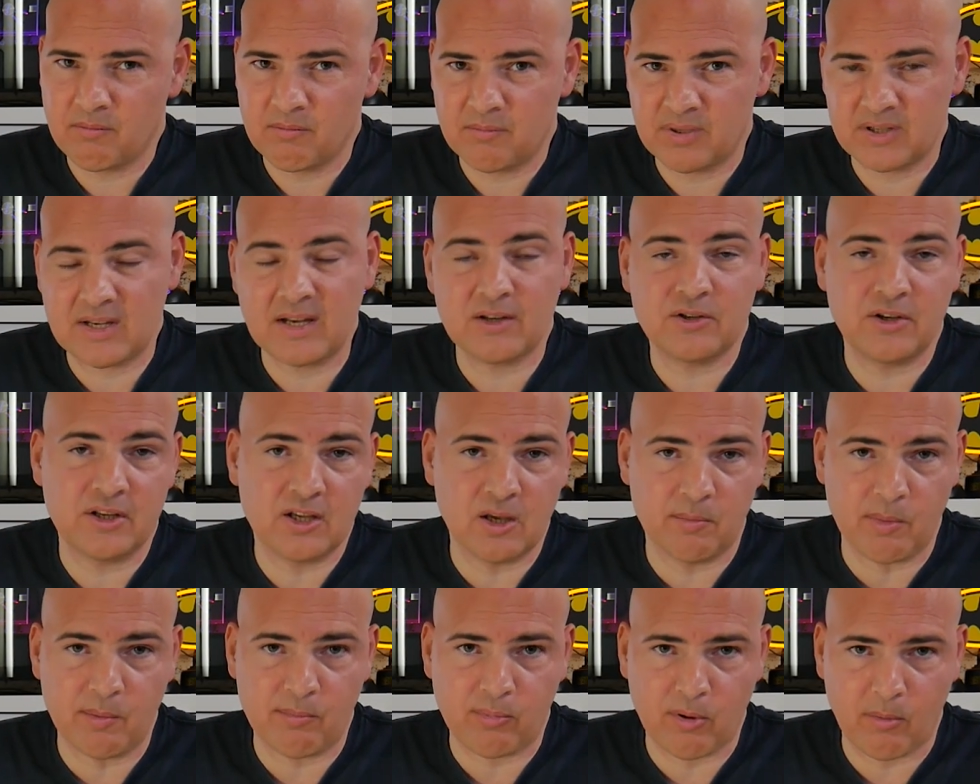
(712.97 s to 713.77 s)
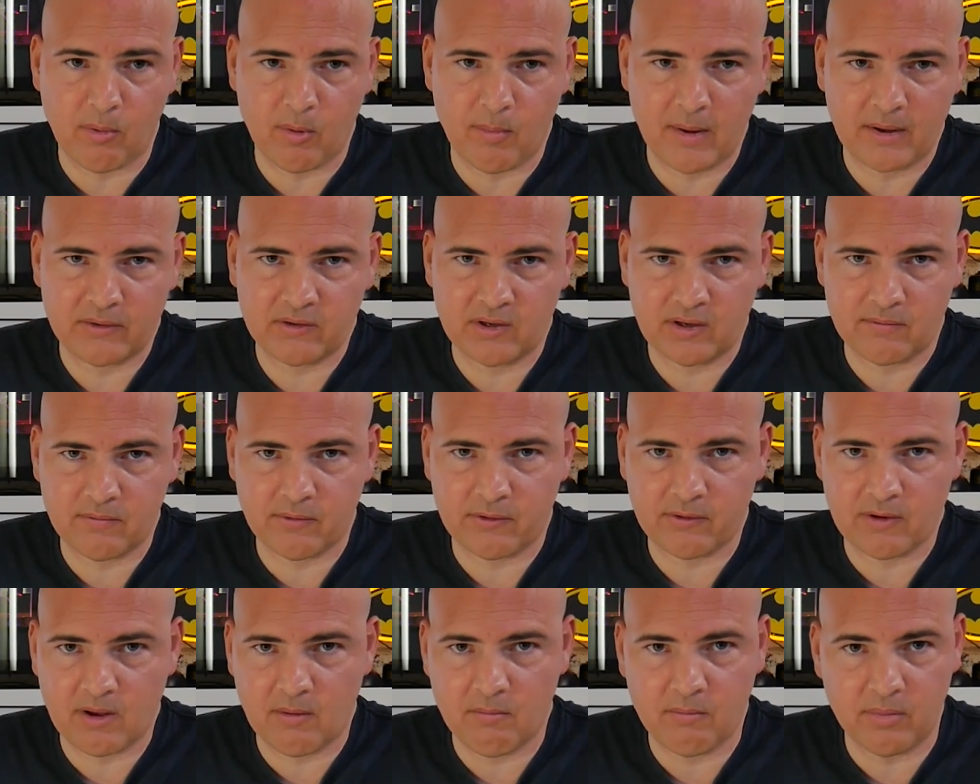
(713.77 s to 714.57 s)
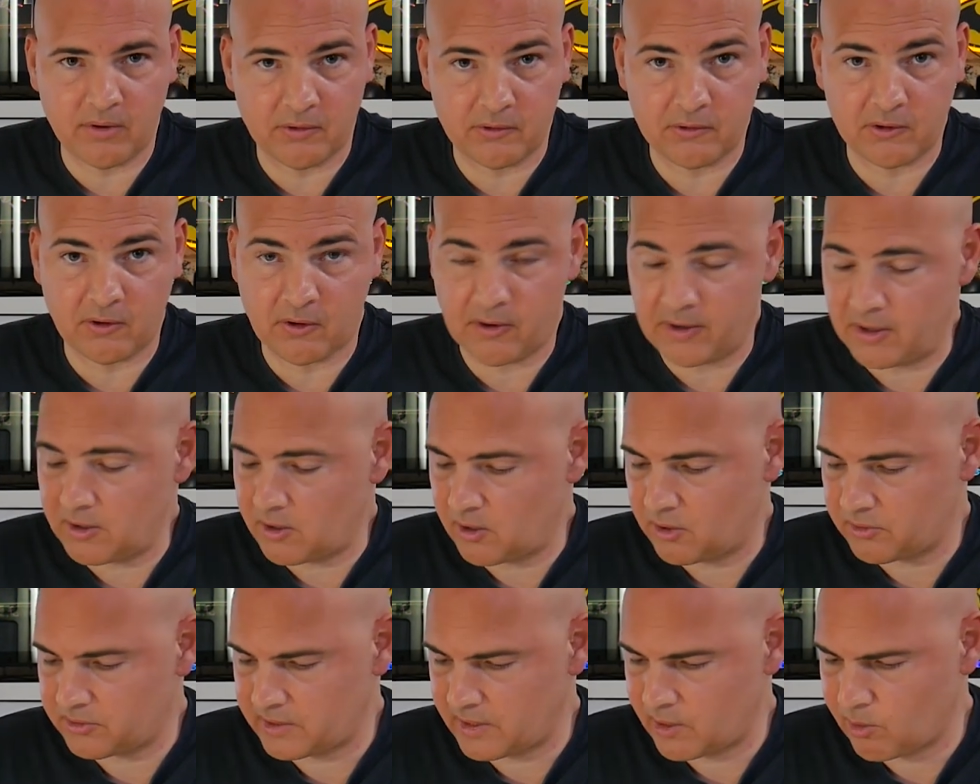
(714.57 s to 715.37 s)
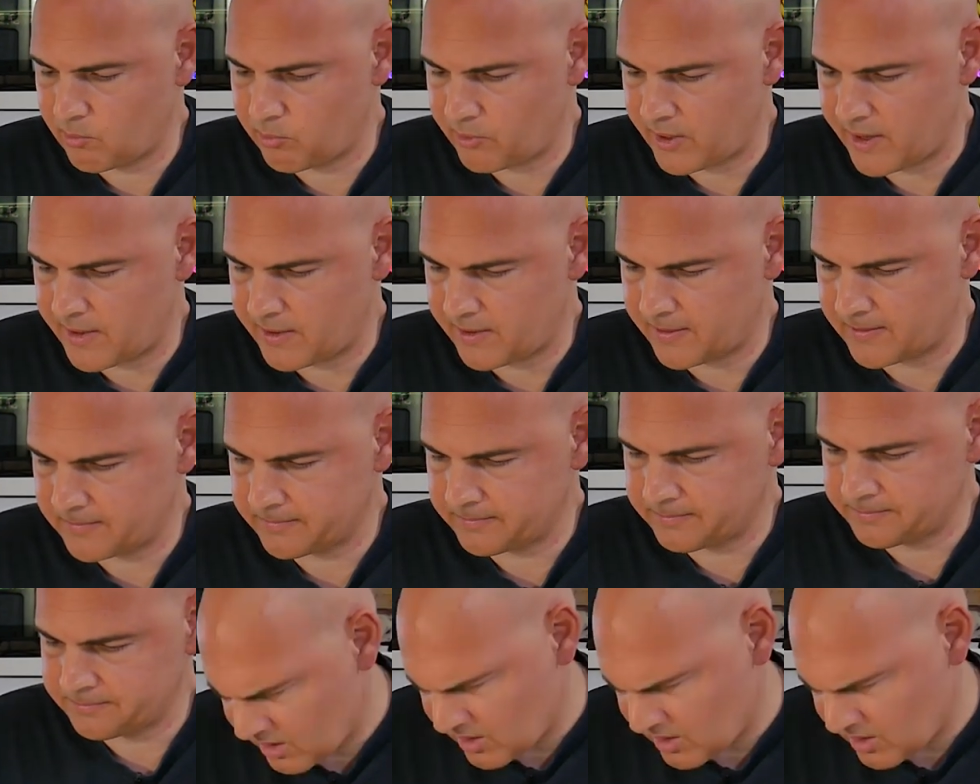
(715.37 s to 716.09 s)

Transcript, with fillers: potentially could be problematic for some, but certainly not a deal breaker.